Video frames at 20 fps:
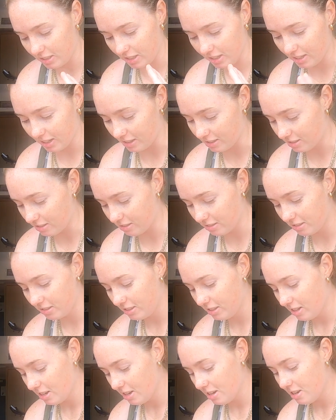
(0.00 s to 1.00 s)
it doesn't.
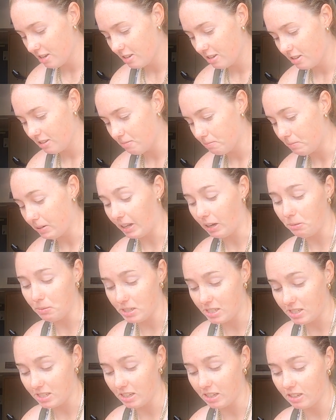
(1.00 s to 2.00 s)
But that would be
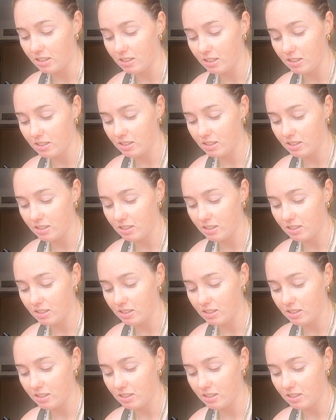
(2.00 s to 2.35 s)
sick.